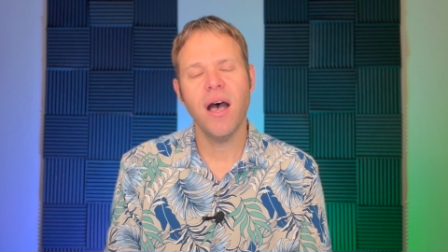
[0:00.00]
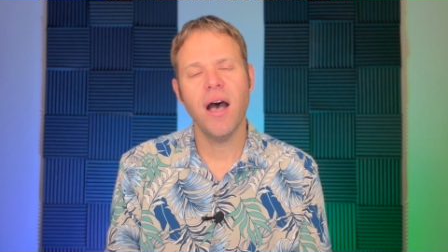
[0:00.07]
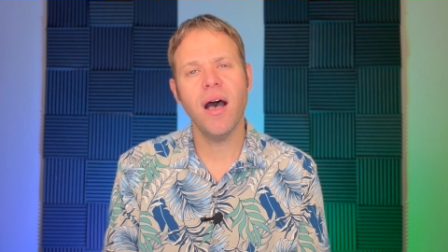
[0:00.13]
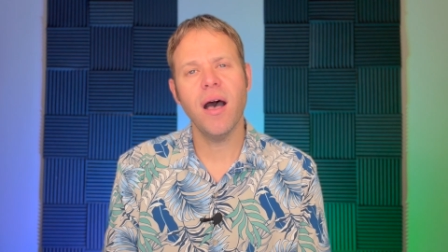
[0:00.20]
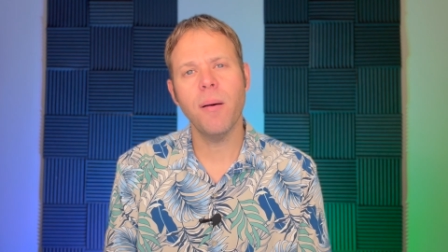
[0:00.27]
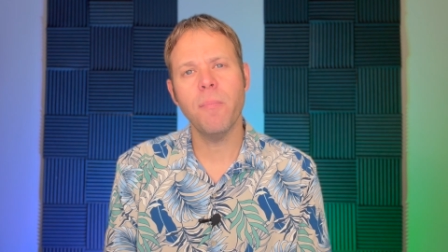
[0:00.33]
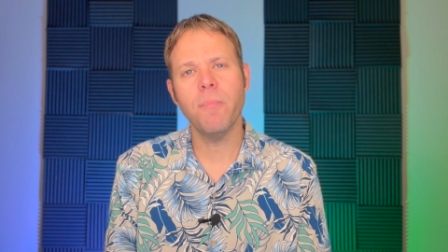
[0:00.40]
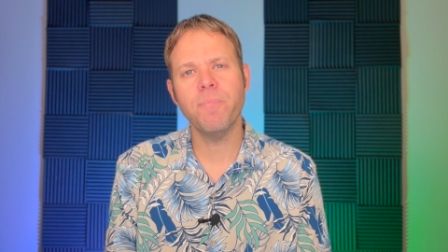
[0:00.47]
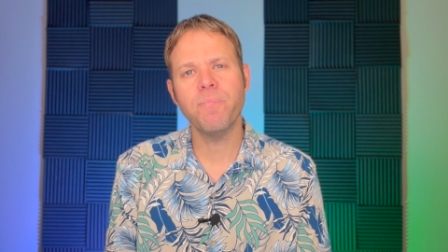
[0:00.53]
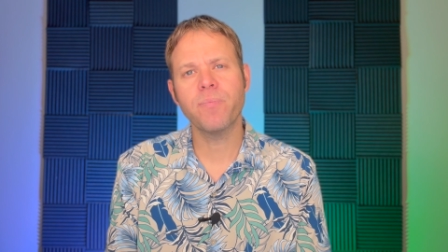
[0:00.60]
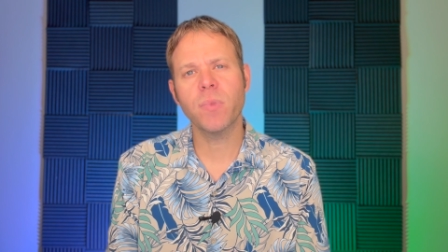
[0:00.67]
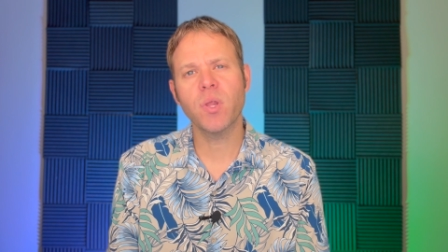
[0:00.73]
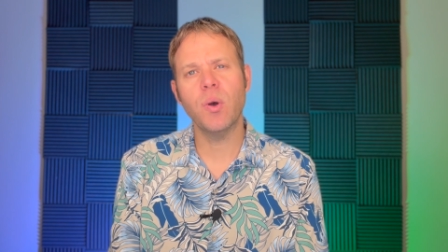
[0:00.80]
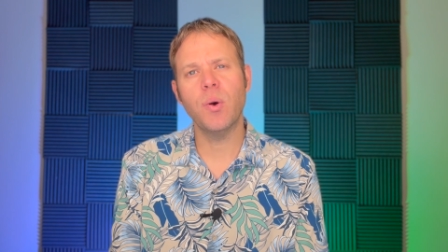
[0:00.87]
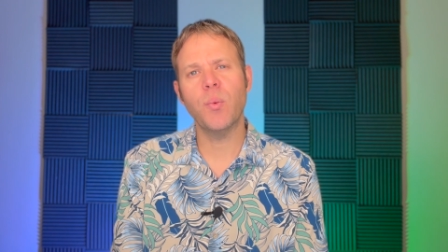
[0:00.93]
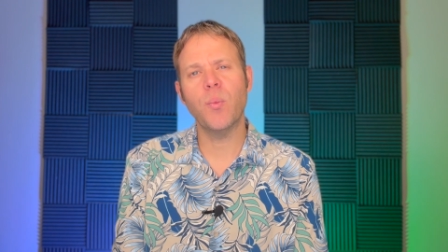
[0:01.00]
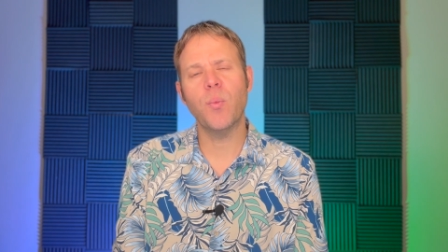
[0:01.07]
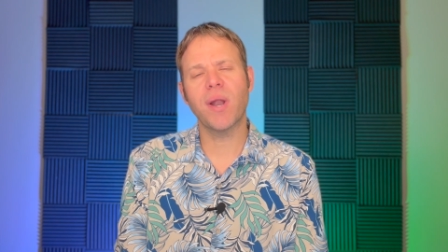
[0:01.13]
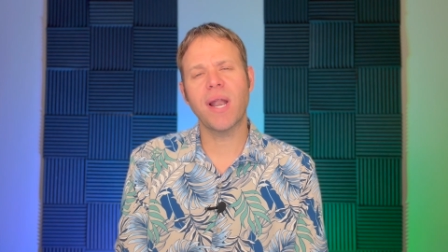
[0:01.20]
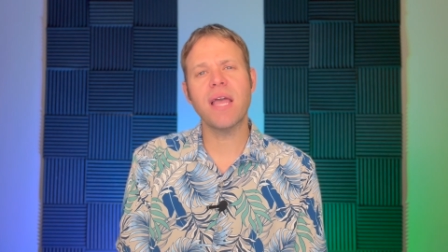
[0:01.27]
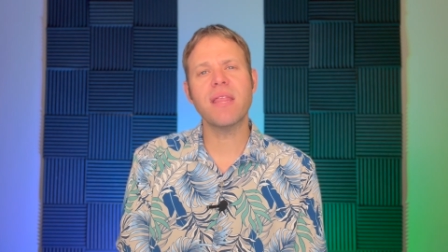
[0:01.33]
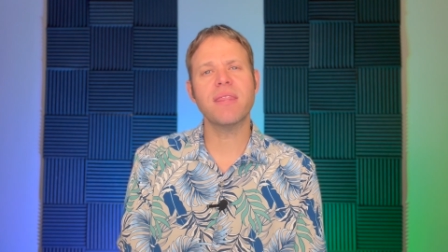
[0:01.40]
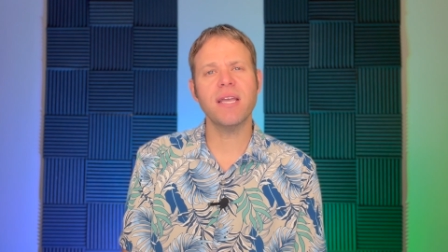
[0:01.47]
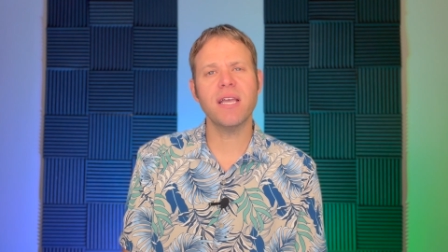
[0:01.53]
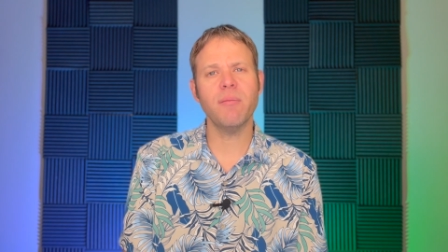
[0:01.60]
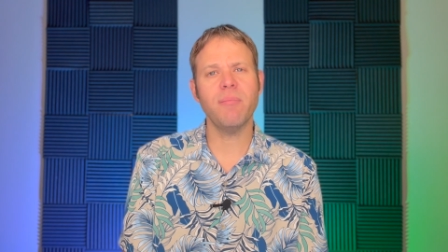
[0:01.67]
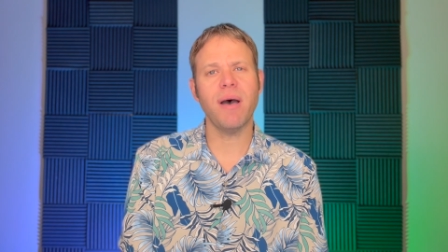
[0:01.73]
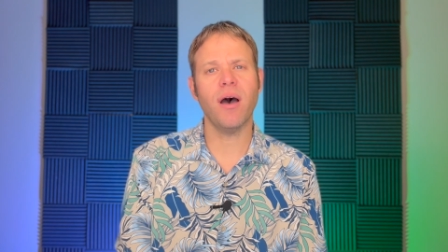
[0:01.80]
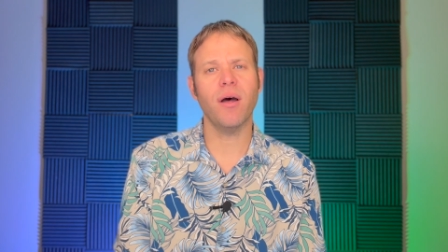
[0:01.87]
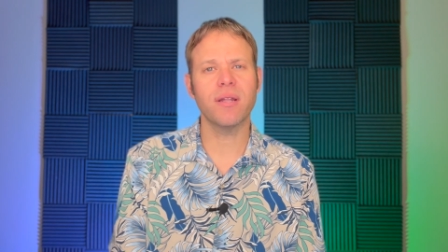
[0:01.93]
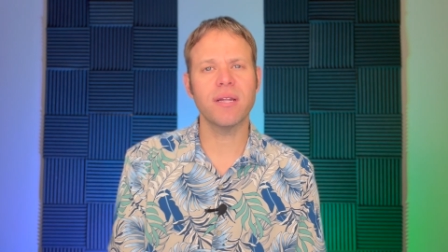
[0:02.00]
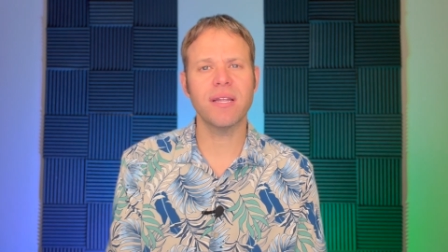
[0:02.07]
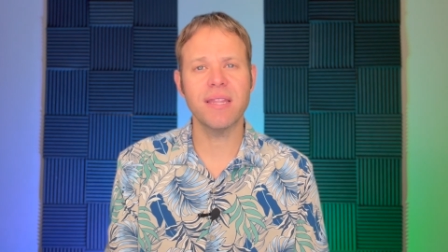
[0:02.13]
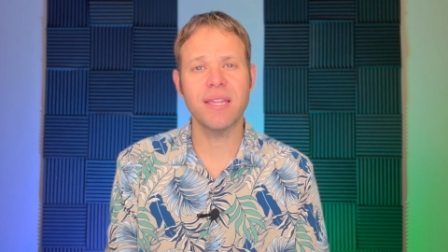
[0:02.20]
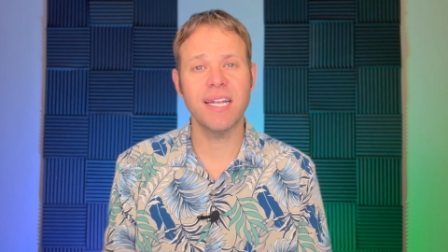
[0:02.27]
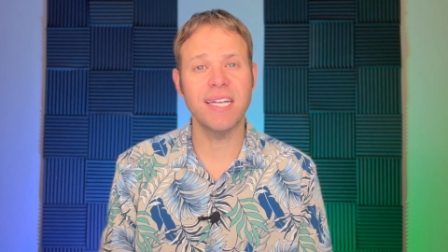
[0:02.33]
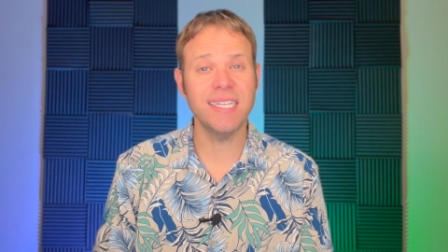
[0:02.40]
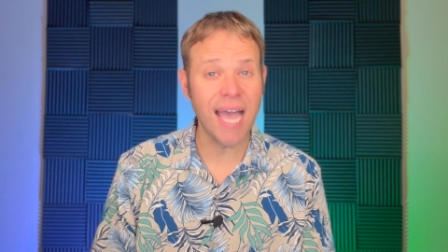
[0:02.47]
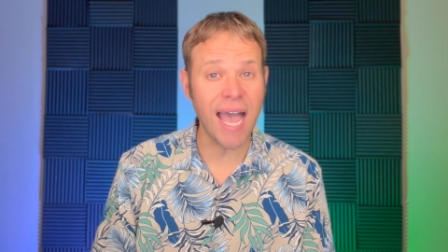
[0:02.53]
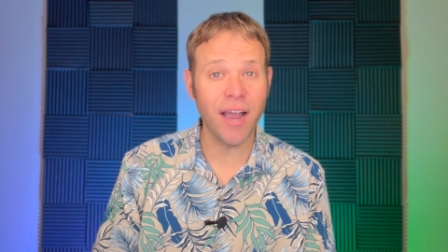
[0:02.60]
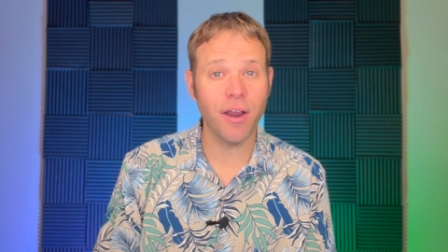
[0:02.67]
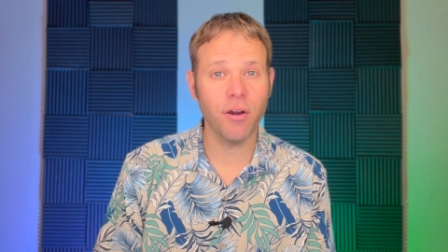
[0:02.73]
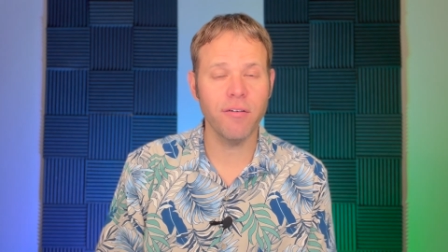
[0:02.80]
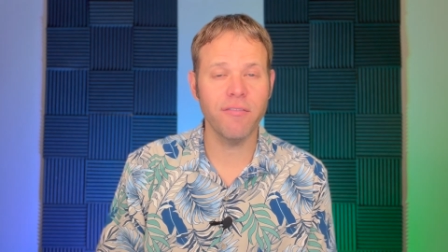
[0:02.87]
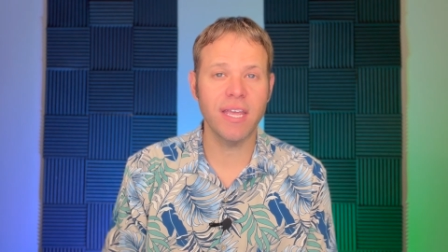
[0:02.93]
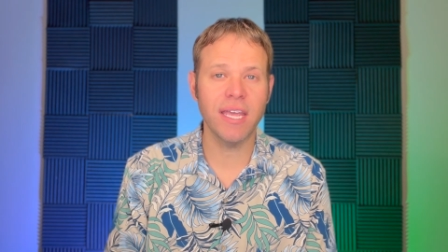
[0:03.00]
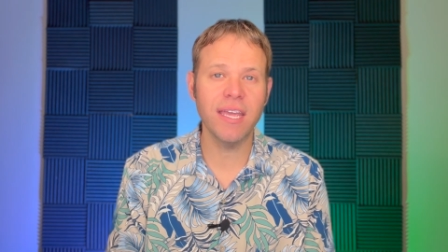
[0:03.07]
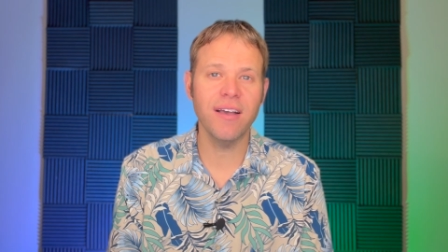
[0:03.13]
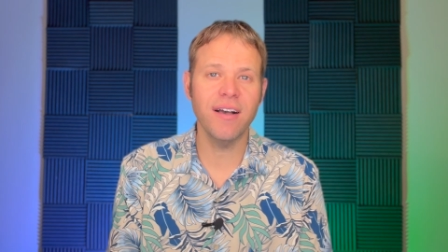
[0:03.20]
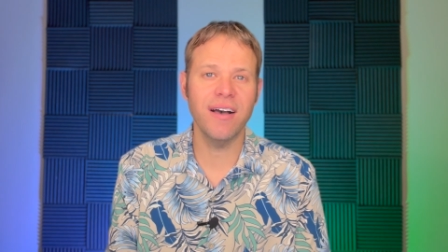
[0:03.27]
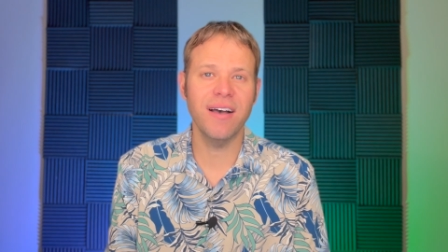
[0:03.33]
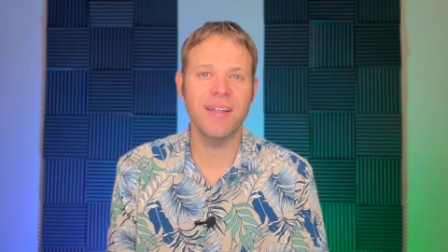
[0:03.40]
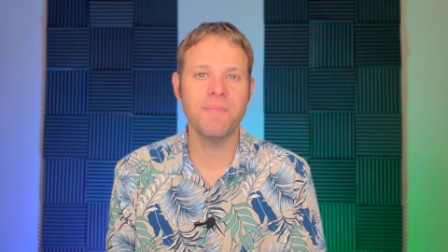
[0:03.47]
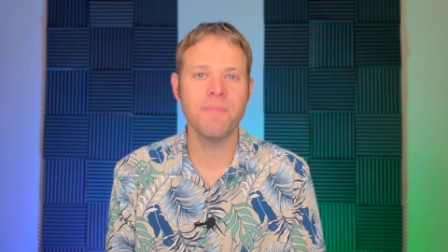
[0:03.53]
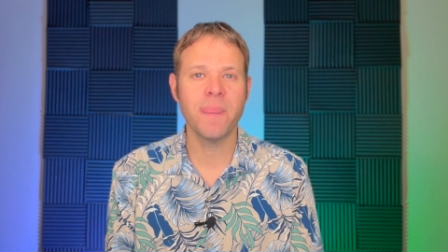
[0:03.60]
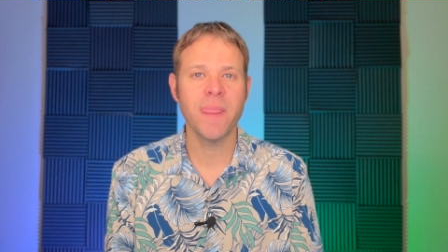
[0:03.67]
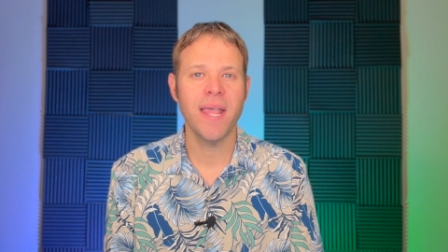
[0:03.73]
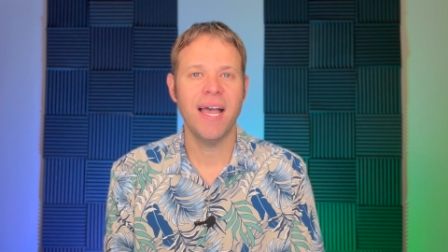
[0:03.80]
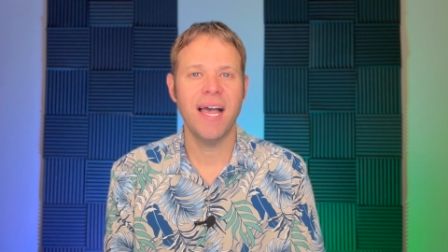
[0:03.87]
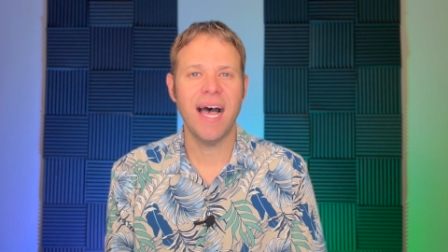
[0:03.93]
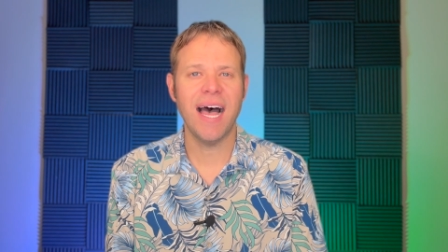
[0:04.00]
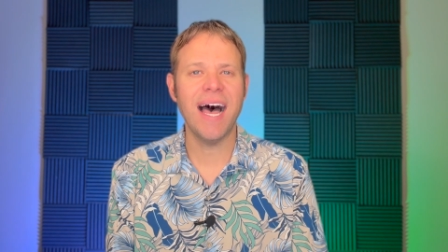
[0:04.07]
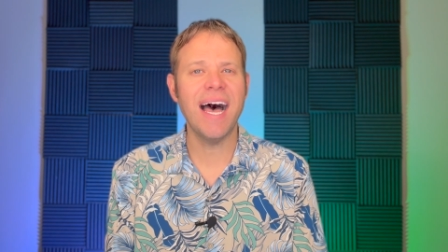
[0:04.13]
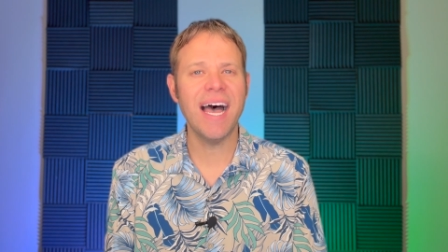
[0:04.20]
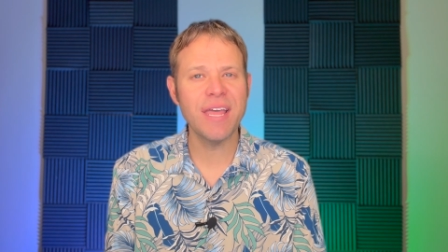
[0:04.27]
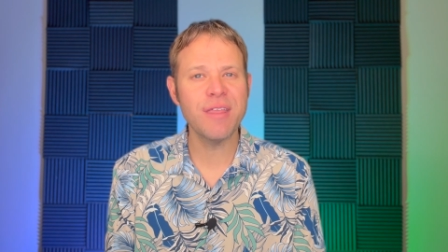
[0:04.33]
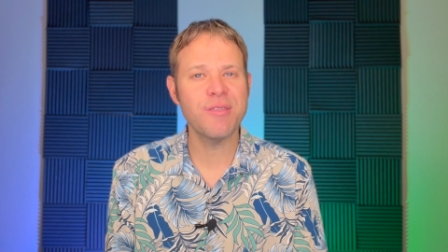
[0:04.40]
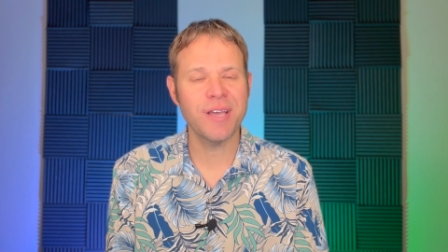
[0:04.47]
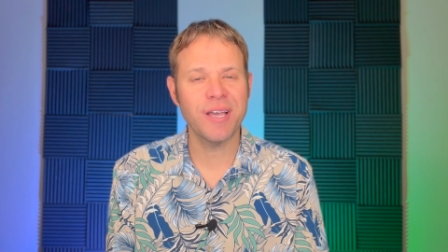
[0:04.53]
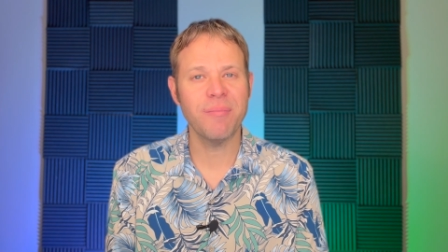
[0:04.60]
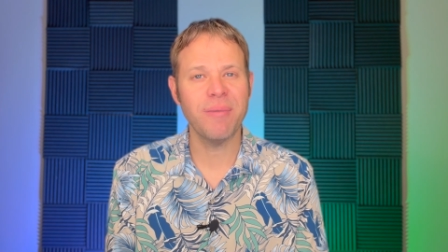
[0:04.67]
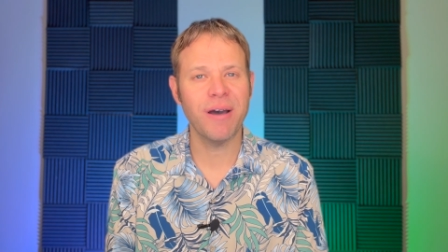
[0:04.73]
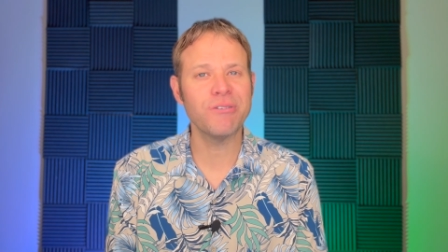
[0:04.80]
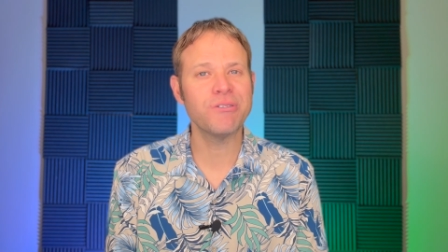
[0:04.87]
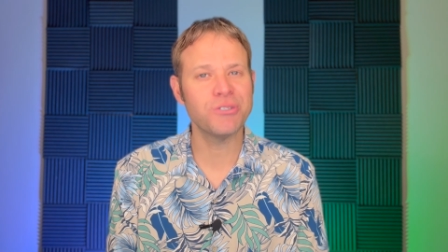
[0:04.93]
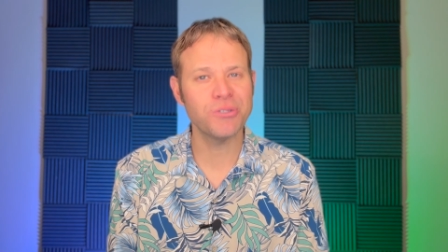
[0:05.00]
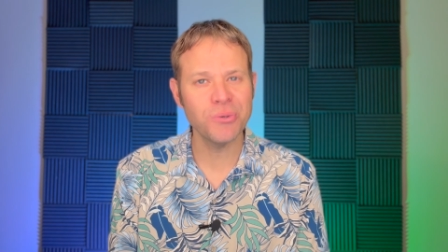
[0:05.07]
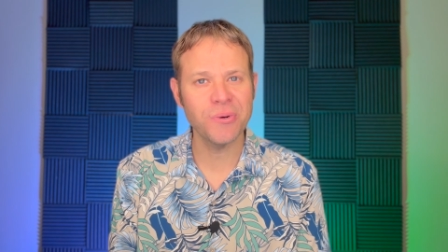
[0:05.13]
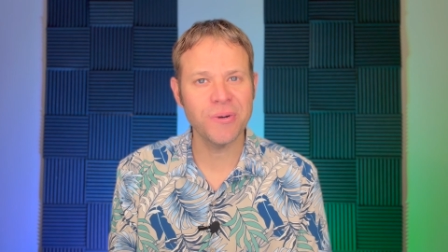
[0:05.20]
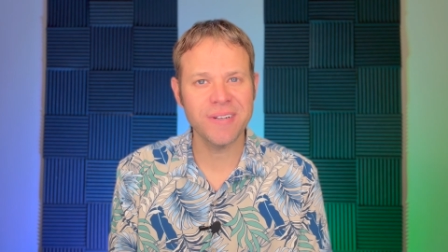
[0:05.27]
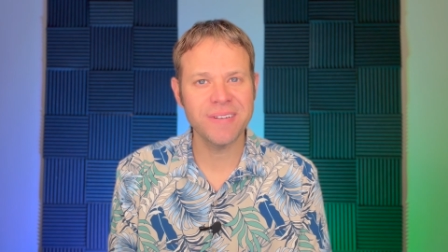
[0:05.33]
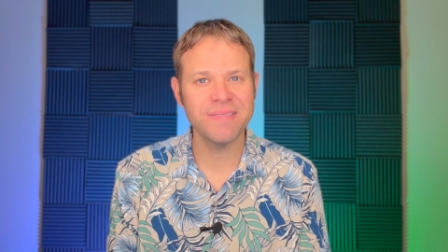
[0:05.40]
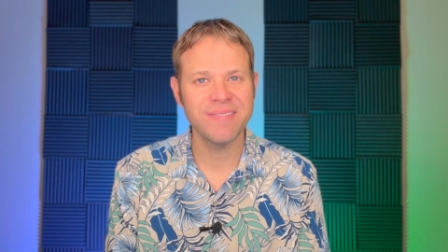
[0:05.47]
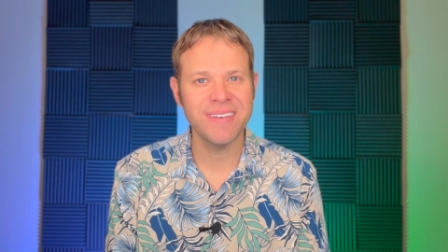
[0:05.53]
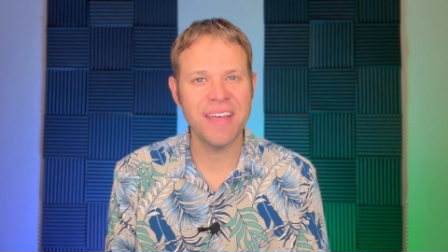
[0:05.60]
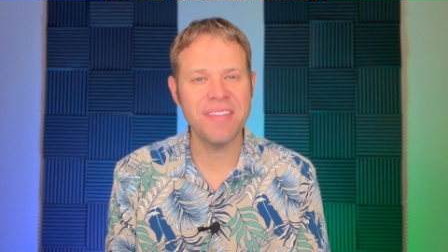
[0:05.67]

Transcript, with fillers: Um, when I think about the dagger of Ehud, I think about a sword.